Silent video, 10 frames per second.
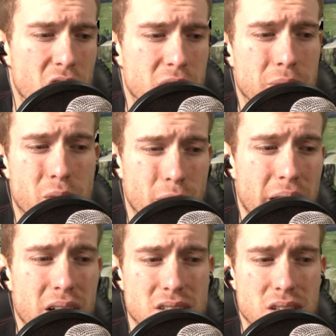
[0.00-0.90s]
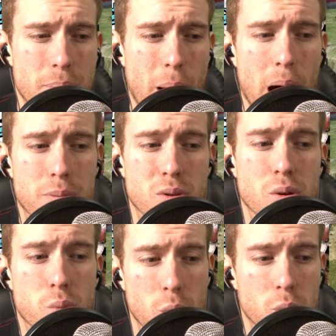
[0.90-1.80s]
From the creators of the
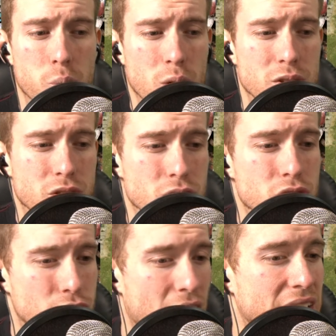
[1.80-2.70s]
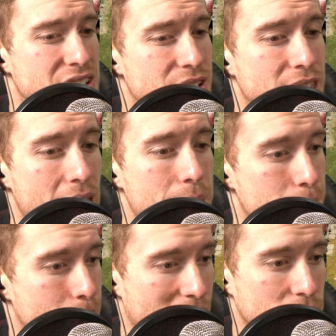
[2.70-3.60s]
popular World War II strategy
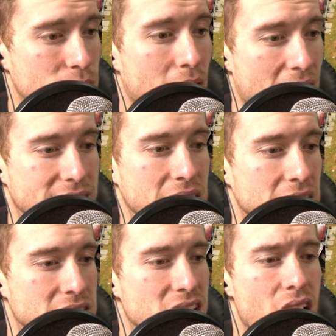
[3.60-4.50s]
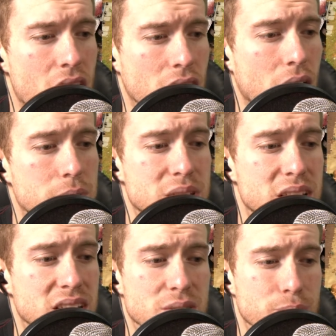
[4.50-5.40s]
game Battle Islands comes
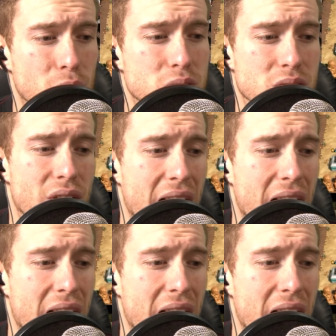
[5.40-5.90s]
an explosive